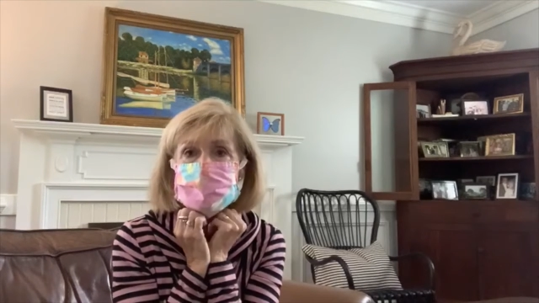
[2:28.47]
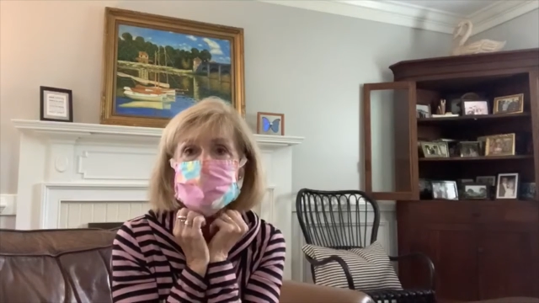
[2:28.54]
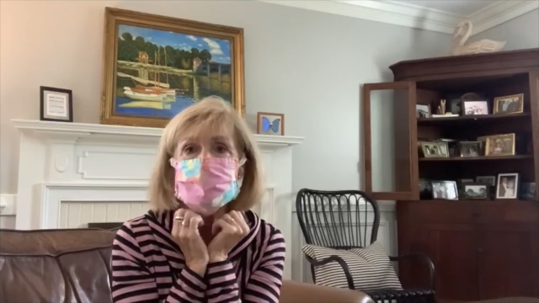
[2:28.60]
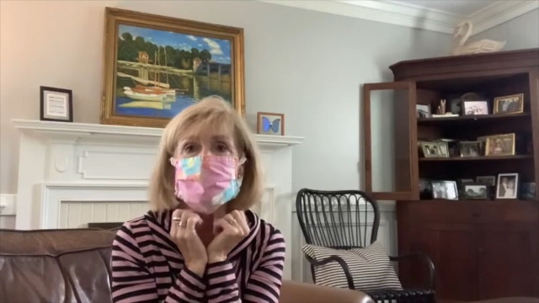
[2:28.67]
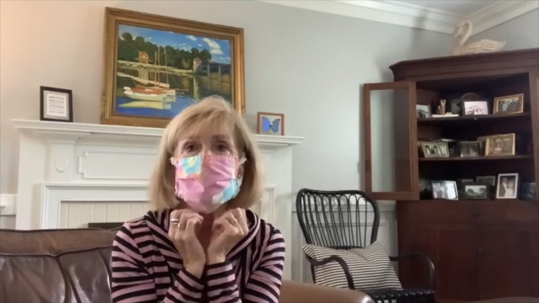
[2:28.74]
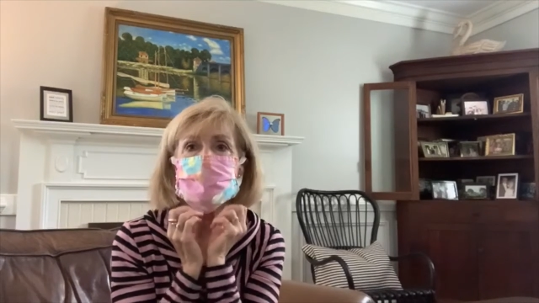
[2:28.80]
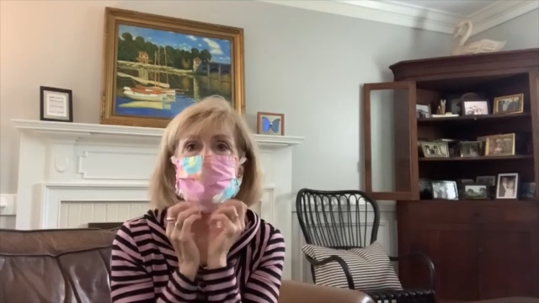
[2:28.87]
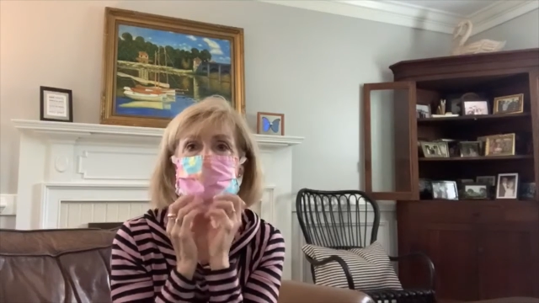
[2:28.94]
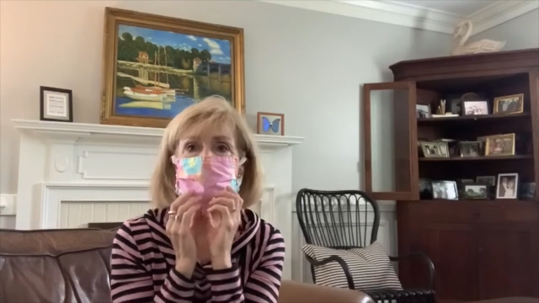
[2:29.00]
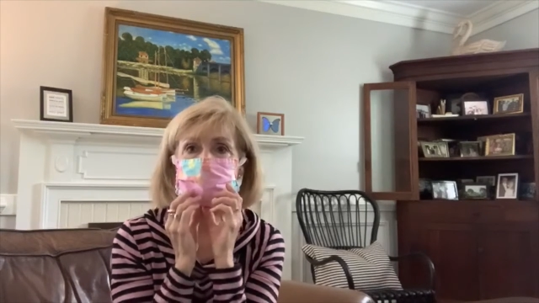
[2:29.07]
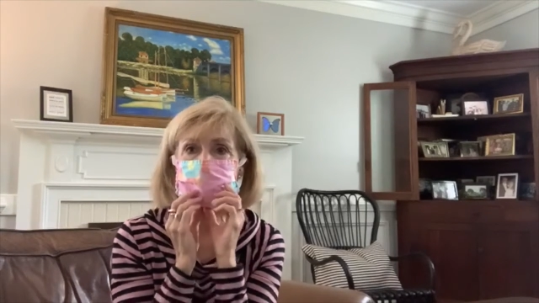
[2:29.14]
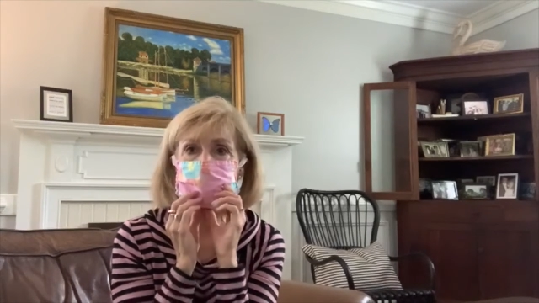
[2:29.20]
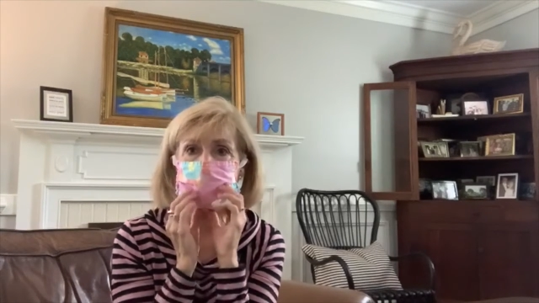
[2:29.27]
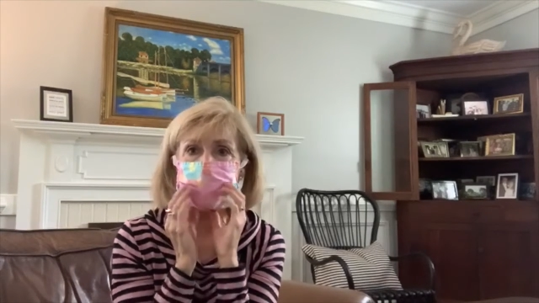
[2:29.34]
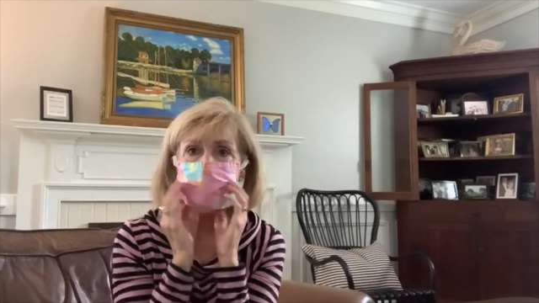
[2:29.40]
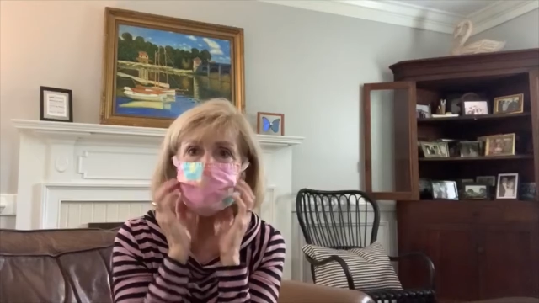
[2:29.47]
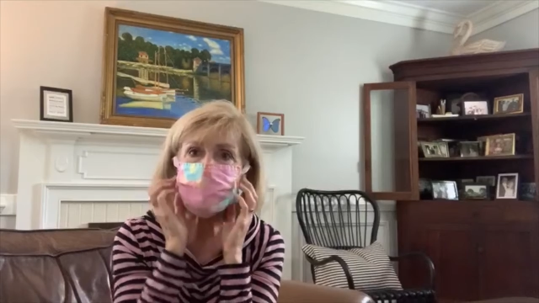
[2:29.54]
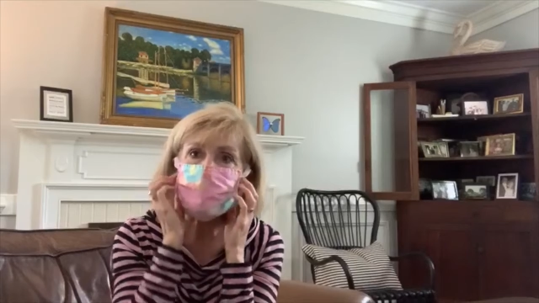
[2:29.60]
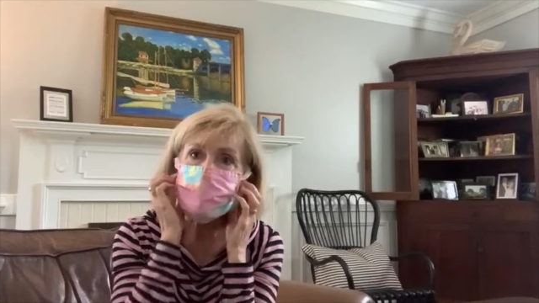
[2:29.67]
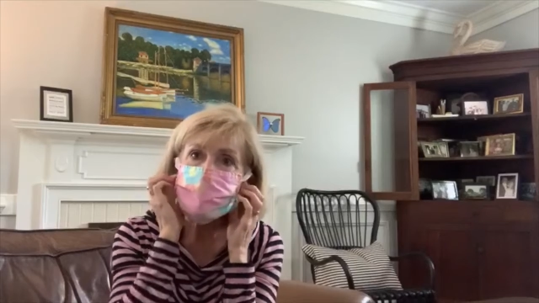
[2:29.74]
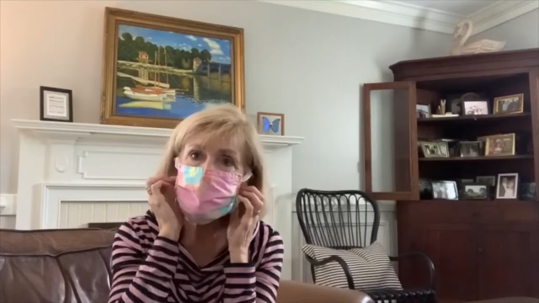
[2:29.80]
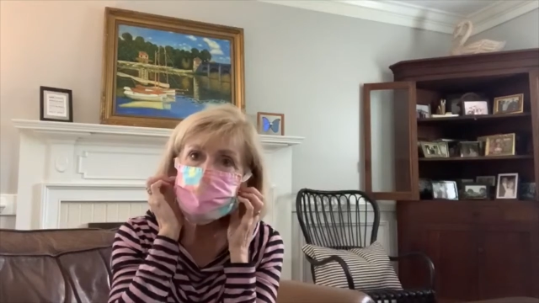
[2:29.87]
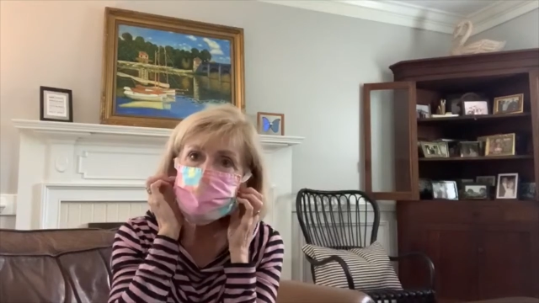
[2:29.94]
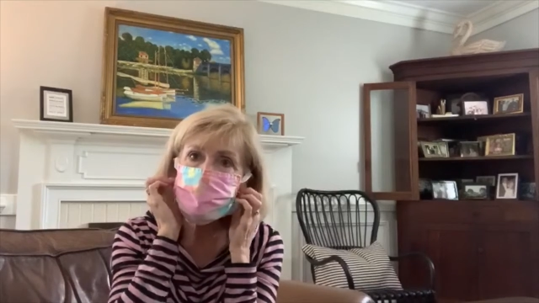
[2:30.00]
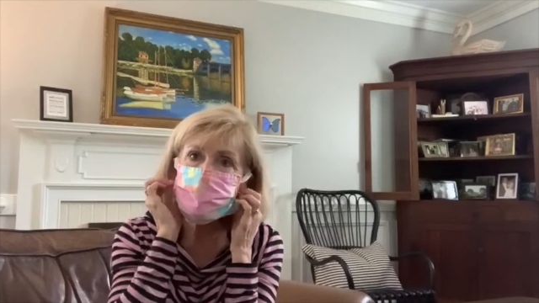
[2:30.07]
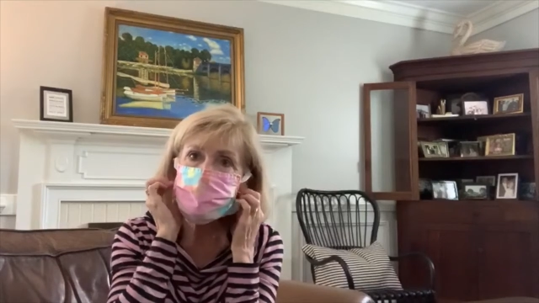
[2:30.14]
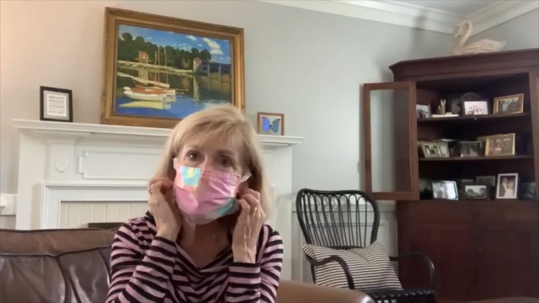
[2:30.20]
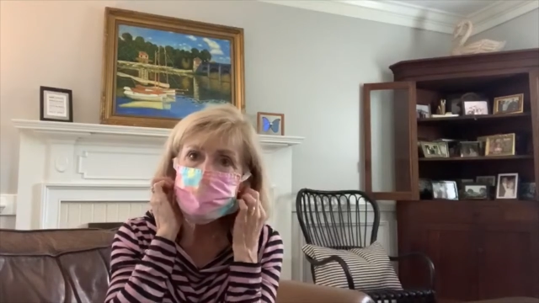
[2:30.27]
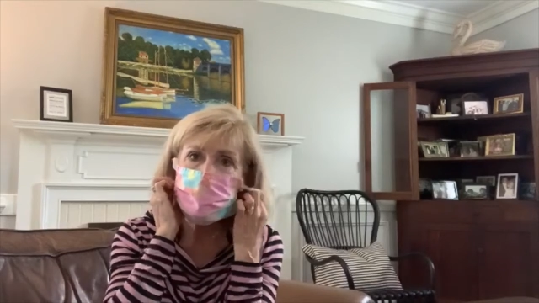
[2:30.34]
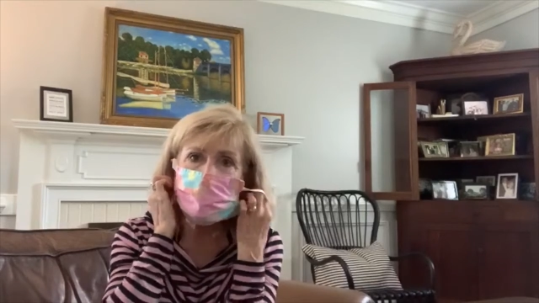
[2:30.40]
The fact that we
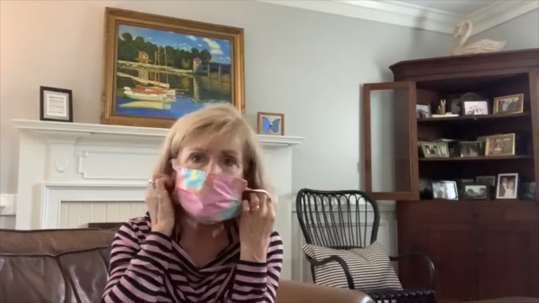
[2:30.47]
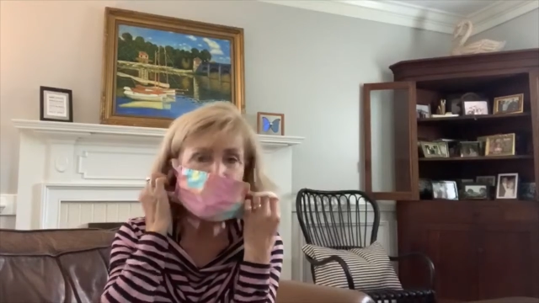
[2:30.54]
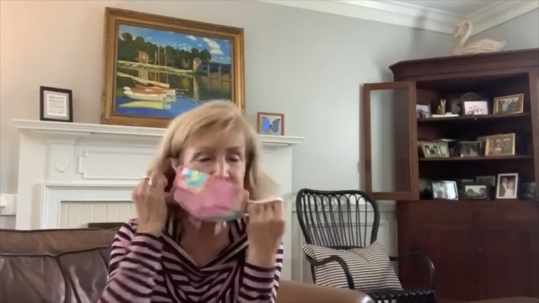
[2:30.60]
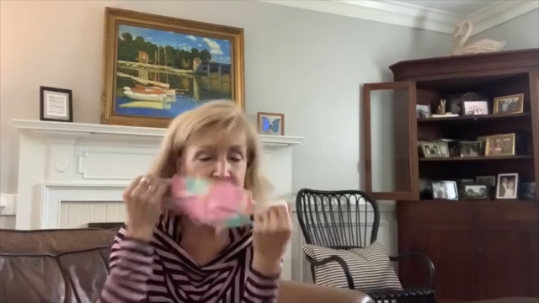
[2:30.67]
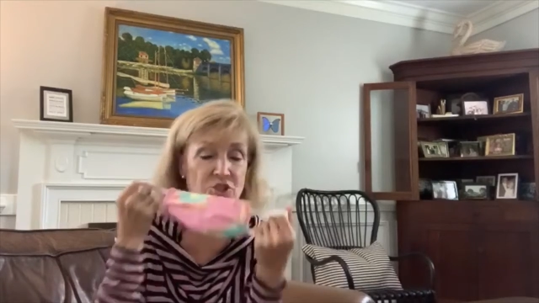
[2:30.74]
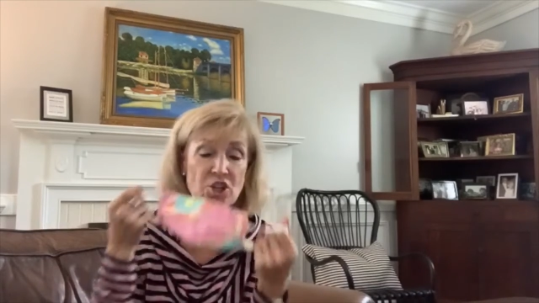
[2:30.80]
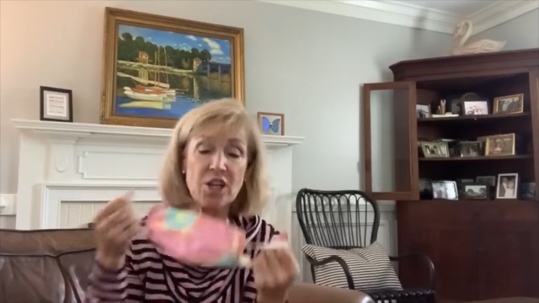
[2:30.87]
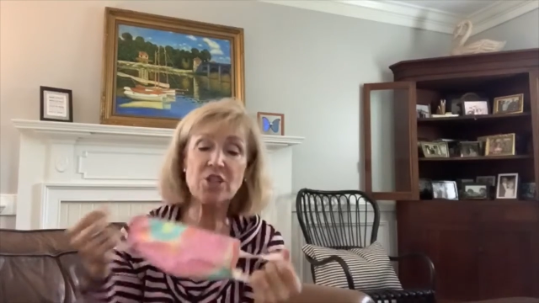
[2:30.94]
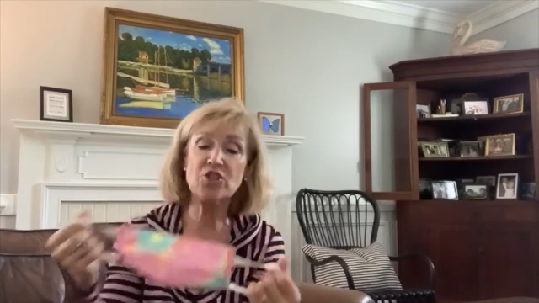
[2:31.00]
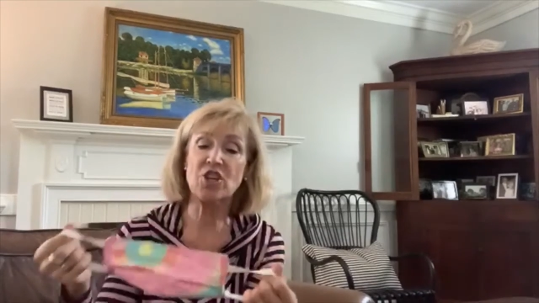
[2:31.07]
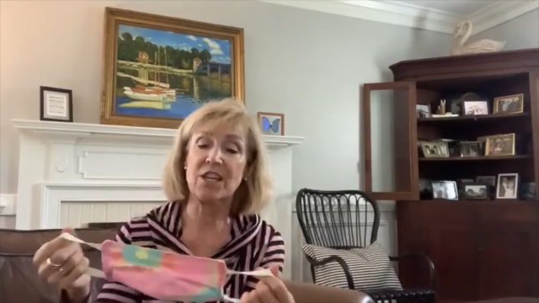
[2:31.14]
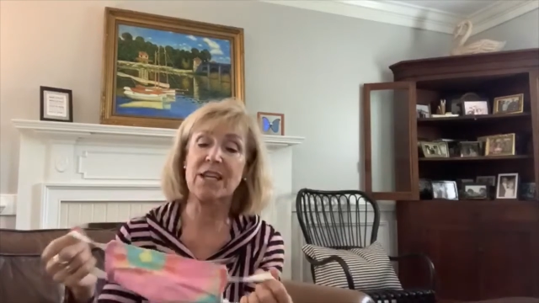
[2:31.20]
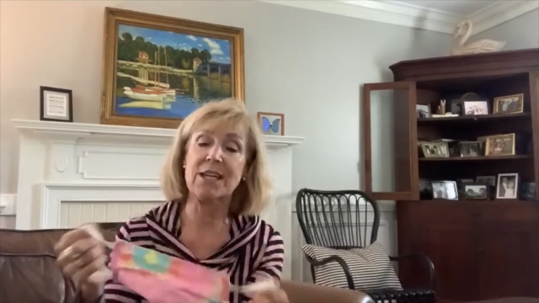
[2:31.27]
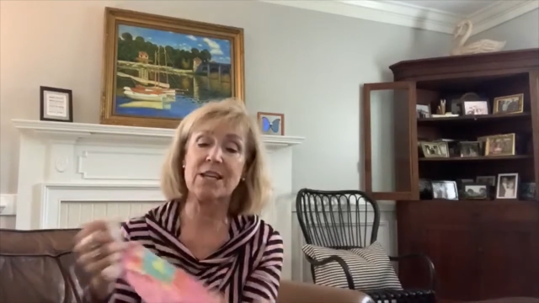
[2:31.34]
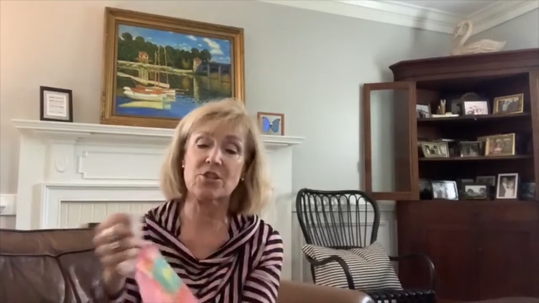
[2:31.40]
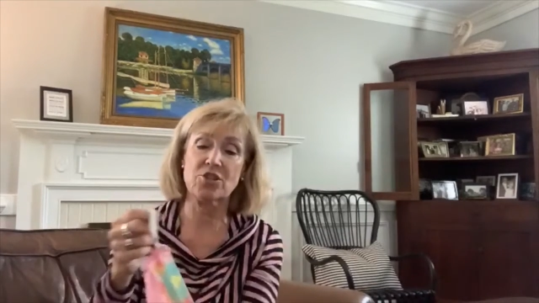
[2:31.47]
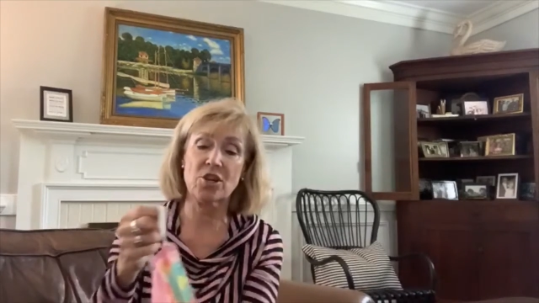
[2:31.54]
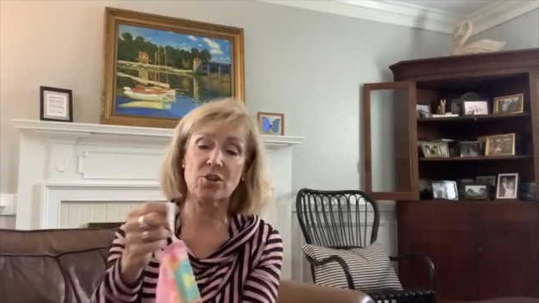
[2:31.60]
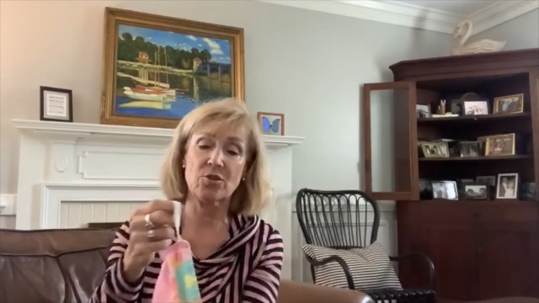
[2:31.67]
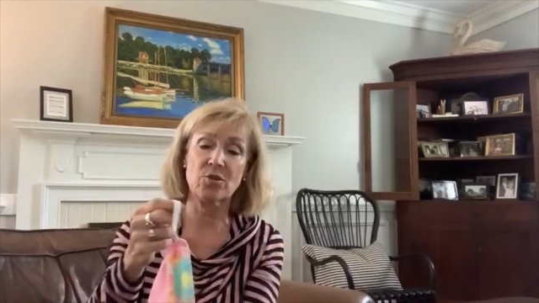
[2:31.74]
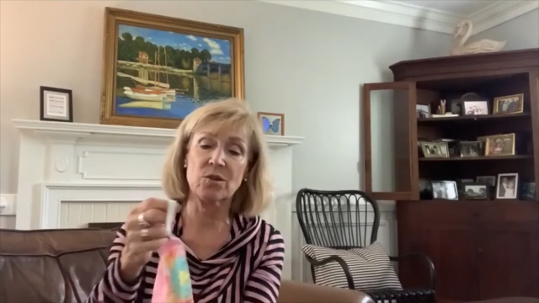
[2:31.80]
should not be judging each other,